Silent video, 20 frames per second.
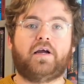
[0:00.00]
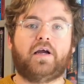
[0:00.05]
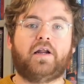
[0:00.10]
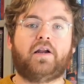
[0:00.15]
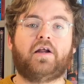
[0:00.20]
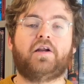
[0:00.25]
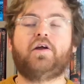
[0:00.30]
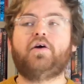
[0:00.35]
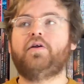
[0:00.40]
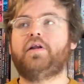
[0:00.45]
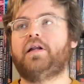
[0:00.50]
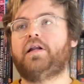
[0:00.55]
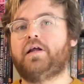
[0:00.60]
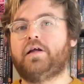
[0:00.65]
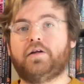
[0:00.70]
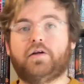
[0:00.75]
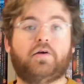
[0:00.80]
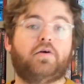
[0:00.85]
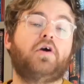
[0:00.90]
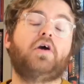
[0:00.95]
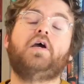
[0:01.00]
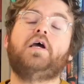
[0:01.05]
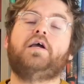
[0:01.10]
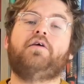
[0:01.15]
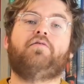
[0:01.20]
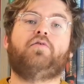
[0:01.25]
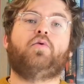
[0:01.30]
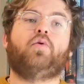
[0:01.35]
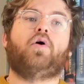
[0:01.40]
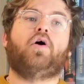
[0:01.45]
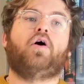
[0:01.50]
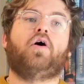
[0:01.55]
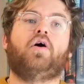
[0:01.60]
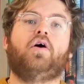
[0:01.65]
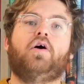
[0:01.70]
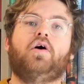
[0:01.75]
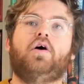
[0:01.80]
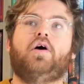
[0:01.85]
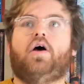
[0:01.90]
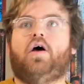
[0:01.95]
And I know that if you are
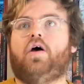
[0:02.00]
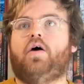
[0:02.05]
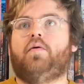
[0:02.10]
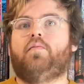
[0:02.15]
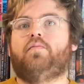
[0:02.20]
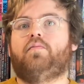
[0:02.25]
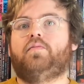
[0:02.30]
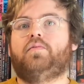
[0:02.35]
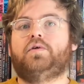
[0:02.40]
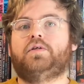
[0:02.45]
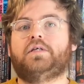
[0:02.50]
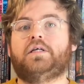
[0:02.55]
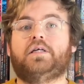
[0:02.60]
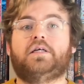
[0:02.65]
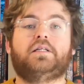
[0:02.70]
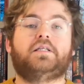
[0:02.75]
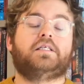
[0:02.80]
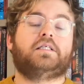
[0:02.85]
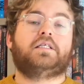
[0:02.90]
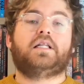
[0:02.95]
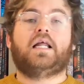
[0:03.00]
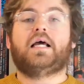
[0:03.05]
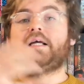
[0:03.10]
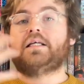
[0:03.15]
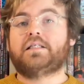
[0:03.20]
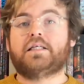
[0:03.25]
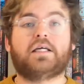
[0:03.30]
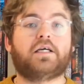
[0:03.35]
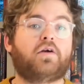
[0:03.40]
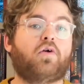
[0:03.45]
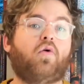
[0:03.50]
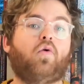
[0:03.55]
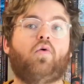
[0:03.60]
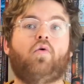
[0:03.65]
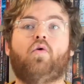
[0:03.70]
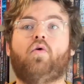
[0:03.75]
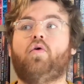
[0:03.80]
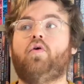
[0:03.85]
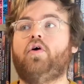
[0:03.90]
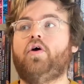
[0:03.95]
say dyslexic
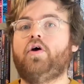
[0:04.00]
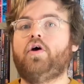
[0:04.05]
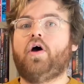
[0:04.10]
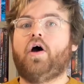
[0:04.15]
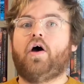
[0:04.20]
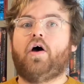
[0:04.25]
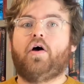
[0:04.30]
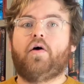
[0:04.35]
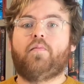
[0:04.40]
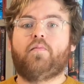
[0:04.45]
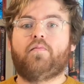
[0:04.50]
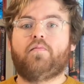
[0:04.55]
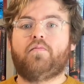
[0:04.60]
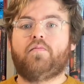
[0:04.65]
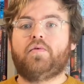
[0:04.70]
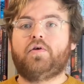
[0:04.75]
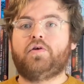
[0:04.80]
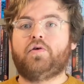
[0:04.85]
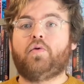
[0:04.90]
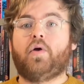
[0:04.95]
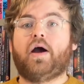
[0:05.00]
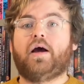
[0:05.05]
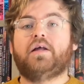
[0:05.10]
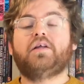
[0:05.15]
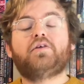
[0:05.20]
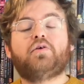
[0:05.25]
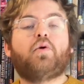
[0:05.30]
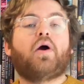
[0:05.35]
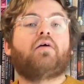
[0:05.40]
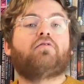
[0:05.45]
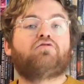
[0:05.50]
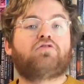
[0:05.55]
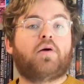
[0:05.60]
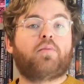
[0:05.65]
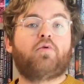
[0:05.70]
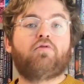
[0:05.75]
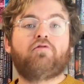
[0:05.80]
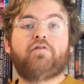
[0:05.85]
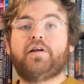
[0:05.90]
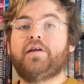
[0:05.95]
or you have
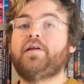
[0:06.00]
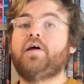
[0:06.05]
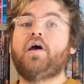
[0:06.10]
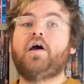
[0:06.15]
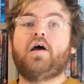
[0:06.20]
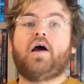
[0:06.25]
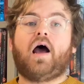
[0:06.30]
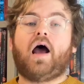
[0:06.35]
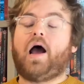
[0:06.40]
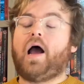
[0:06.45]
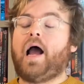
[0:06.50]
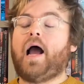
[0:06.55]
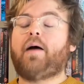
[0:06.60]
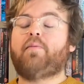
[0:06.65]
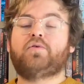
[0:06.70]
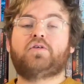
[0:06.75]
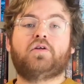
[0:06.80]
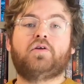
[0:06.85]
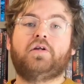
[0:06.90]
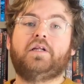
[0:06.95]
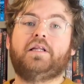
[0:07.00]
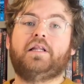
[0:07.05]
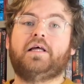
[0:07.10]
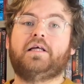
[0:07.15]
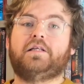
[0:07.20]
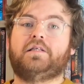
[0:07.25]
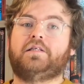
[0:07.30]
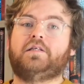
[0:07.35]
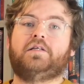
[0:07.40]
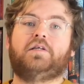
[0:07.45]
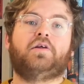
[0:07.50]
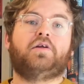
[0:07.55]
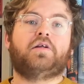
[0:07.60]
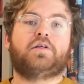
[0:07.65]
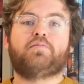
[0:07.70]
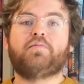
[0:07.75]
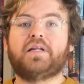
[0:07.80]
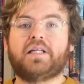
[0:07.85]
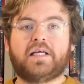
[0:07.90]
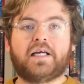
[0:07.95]
trouble reading, absolutely there's
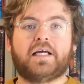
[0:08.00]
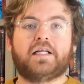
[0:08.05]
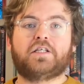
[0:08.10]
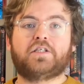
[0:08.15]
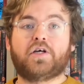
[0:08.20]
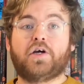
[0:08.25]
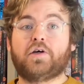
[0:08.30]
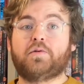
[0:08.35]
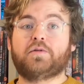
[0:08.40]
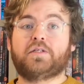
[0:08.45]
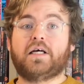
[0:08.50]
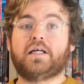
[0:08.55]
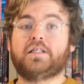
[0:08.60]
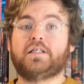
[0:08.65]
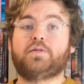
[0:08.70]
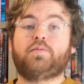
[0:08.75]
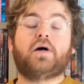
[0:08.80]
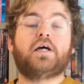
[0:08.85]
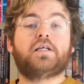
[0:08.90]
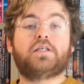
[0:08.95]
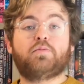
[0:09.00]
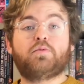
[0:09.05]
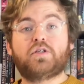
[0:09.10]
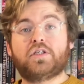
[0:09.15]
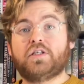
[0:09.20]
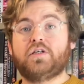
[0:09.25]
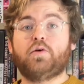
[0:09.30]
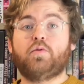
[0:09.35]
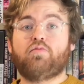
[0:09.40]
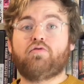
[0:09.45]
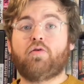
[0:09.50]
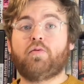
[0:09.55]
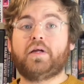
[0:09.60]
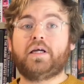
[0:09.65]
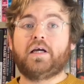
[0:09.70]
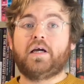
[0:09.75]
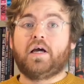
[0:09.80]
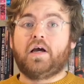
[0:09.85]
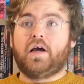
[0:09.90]
mitigating circumstances, but I would still probably